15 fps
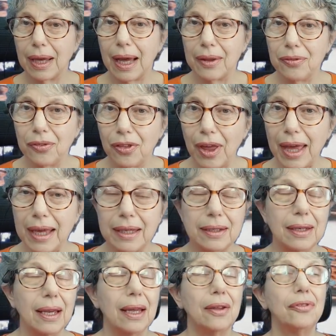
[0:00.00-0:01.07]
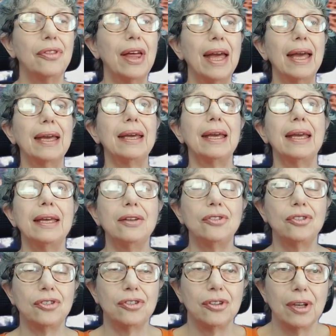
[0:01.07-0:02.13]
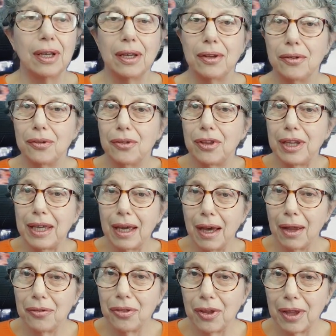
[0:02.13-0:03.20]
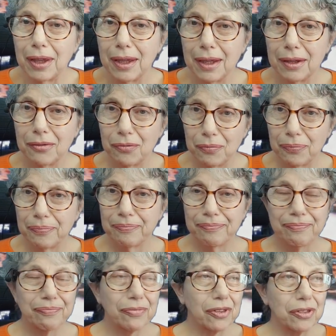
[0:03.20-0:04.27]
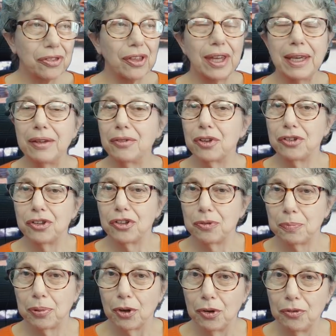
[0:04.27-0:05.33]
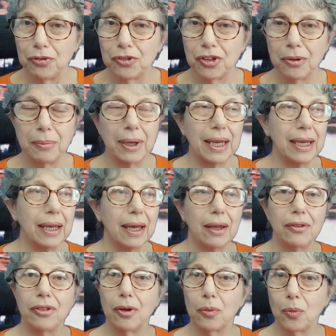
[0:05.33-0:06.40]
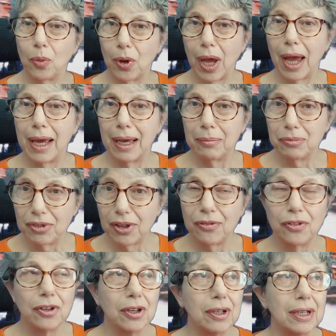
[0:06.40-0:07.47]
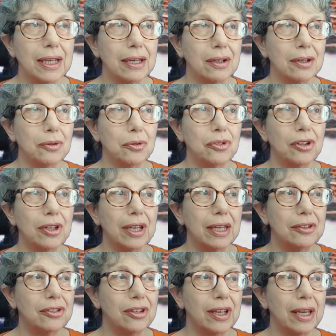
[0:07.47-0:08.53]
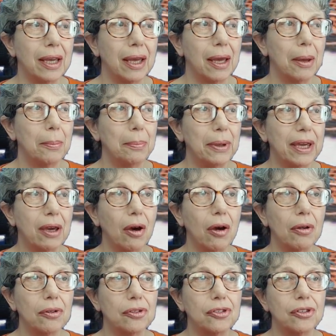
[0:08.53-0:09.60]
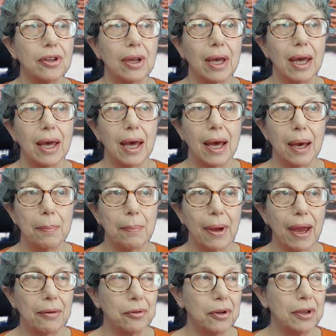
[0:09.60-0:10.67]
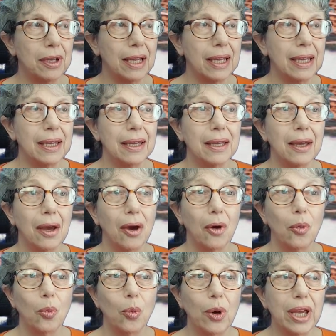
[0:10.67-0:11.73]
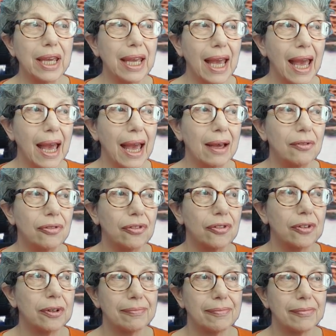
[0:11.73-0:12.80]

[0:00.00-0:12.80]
And then there is the other thing that has proved to me that I am definitely hallucinating, because apparently we have